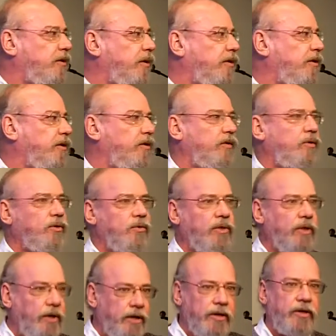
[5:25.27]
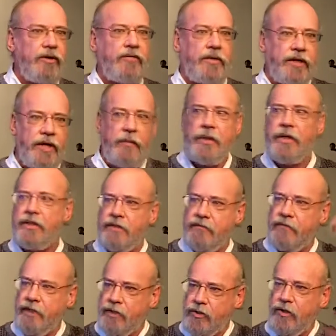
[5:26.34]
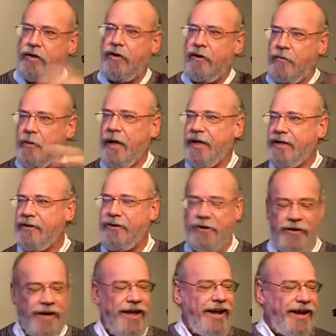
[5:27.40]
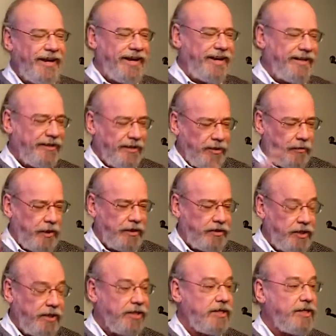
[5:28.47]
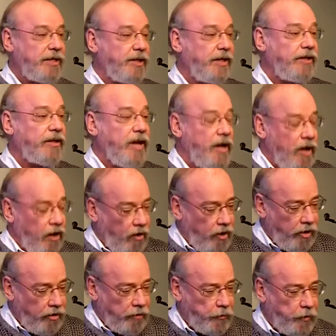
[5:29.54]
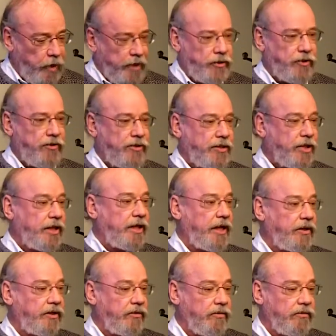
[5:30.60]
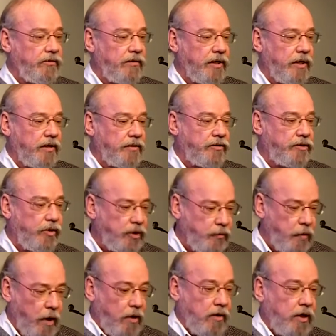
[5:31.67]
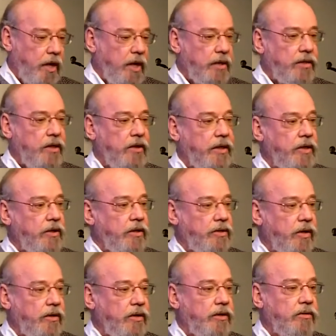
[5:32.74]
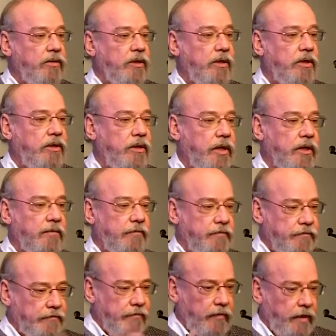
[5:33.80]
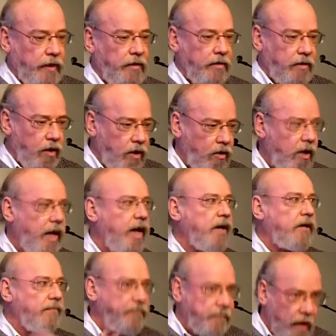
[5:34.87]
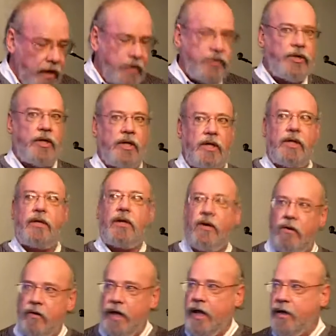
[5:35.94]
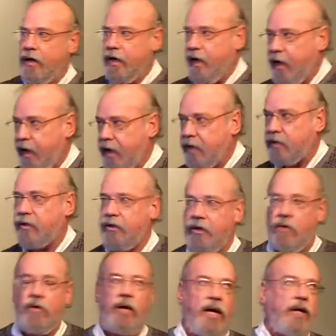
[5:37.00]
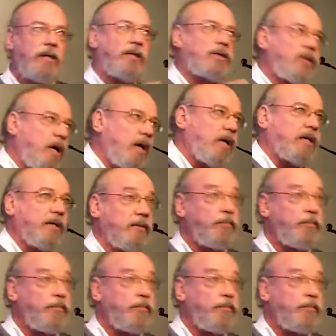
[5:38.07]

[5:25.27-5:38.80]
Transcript: You learn, you know, if you come in as a visitor or a pagan, you know, and then you meet Jesus, and then all the pressure is to get you church broke so that you could know how to function and know how to act and know how to talk.